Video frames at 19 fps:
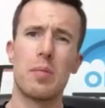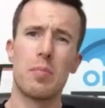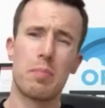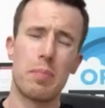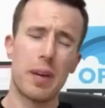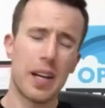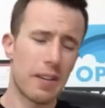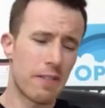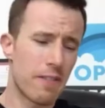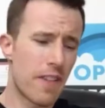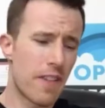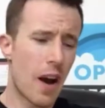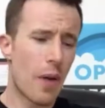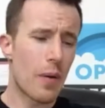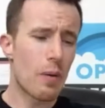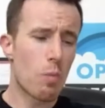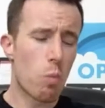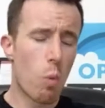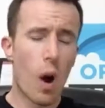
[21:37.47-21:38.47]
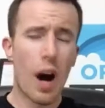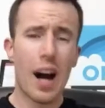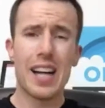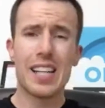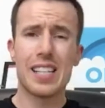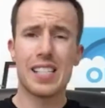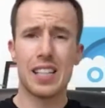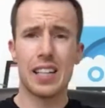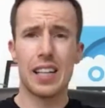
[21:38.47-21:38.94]
Pick very
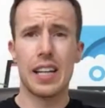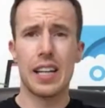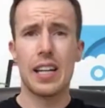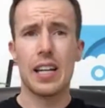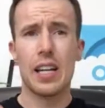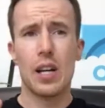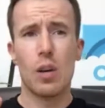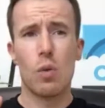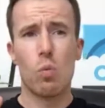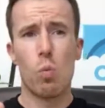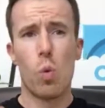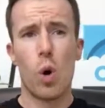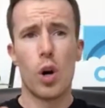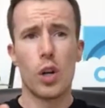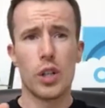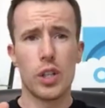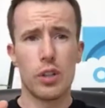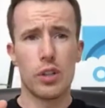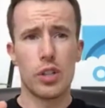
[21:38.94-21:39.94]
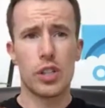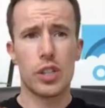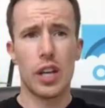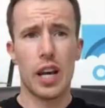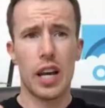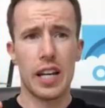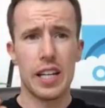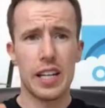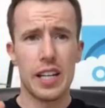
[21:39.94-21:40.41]
wisely what you
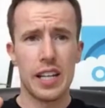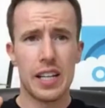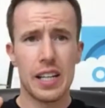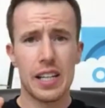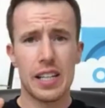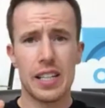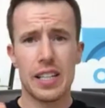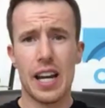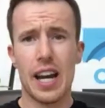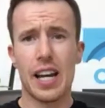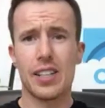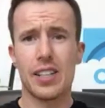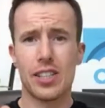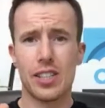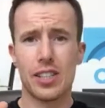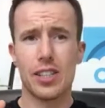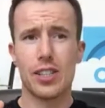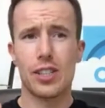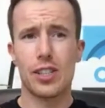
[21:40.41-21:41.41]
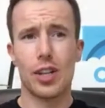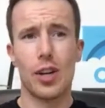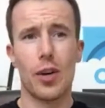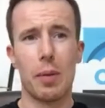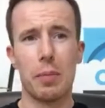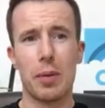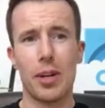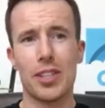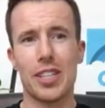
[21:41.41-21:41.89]
say yes
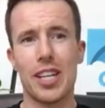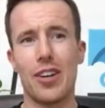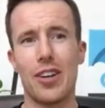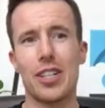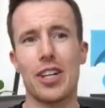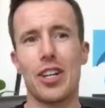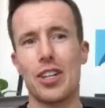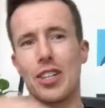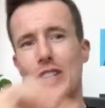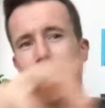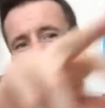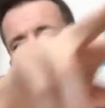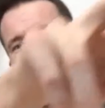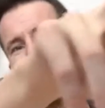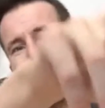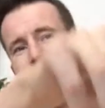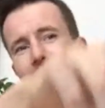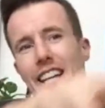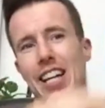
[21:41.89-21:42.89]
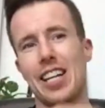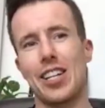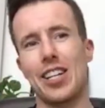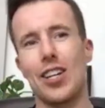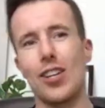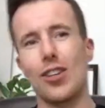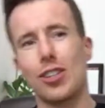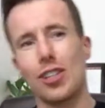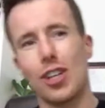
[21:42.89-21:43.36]
to. I'm not telling you, Lee's saying
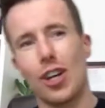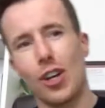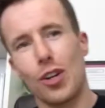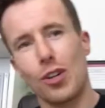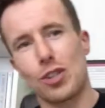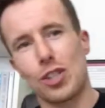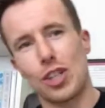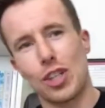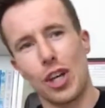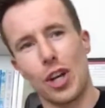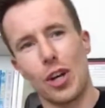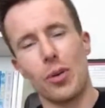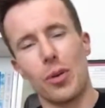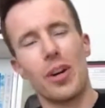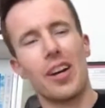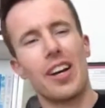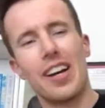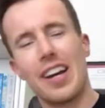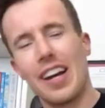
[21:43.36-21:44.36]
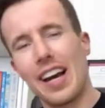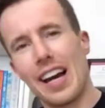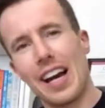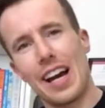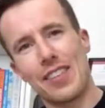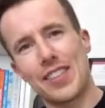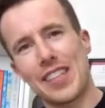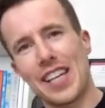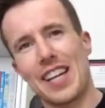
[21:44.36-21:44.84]
who's Hugh.
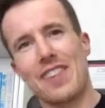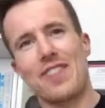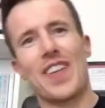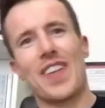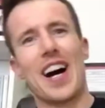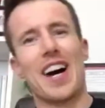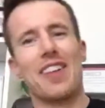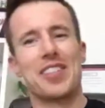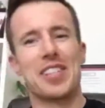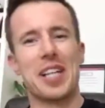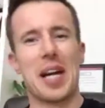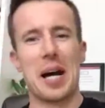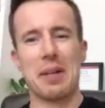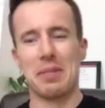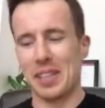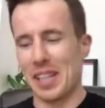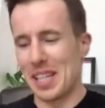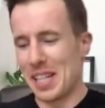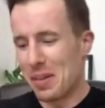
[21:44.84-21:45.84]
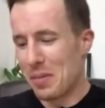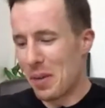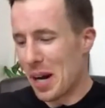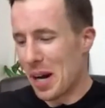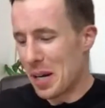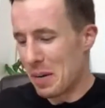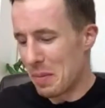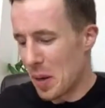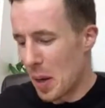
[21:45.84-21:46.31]
I've said it 5 times, Lee, you're
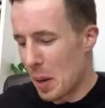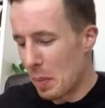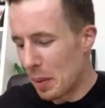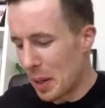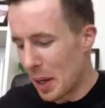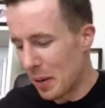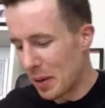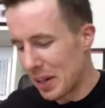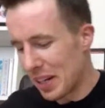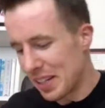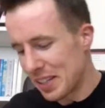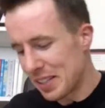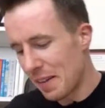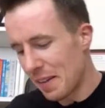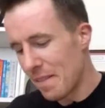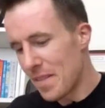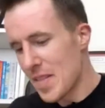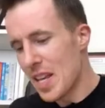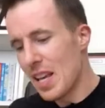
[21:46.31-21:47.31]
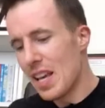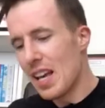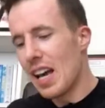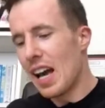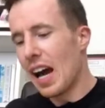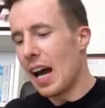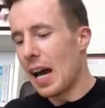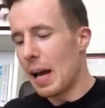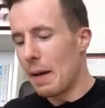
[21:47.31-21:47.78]
winding me up, I know he is.
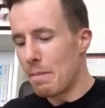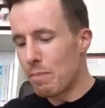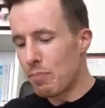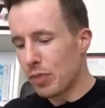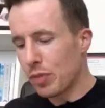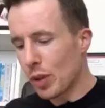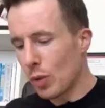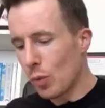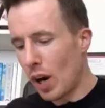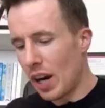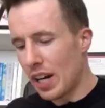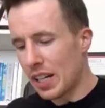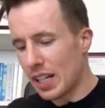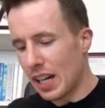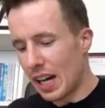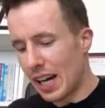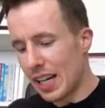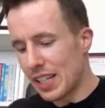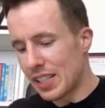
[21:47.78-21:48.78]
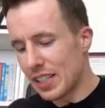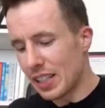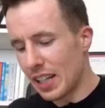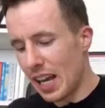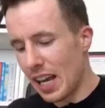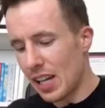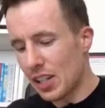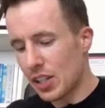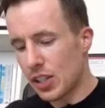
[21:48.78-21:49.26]
Right guys,
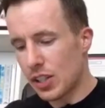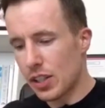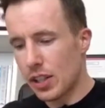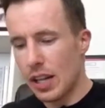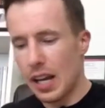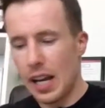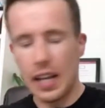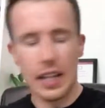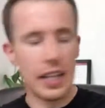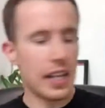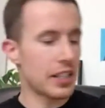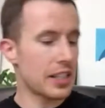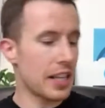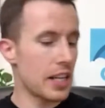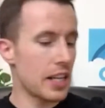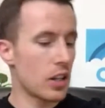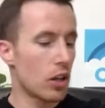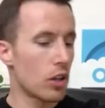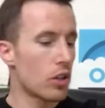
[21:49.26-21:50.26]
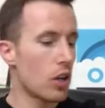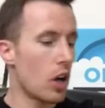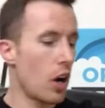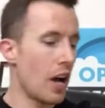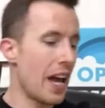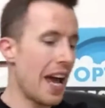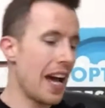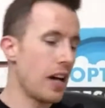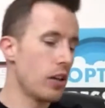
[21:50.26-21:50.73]
let's end on
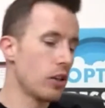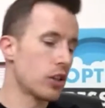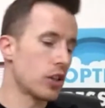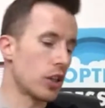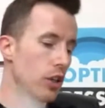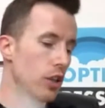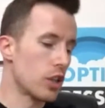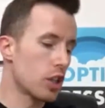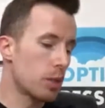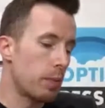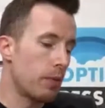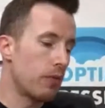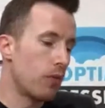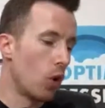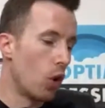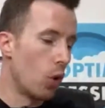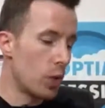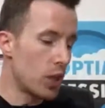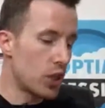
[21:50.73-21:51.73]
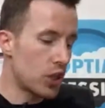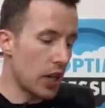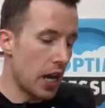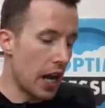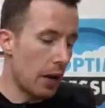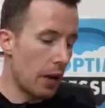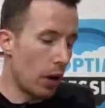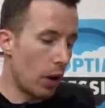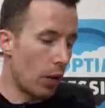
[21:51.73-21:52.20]
Elton's before we
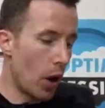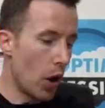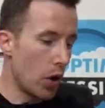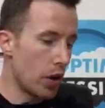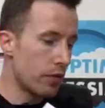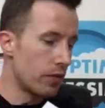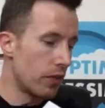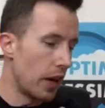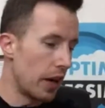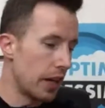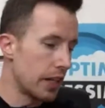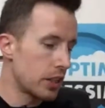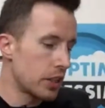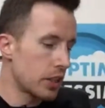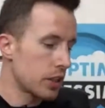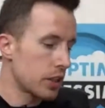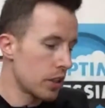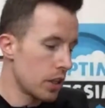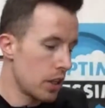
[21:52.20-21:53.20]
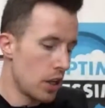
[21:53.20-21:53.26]
share our own advice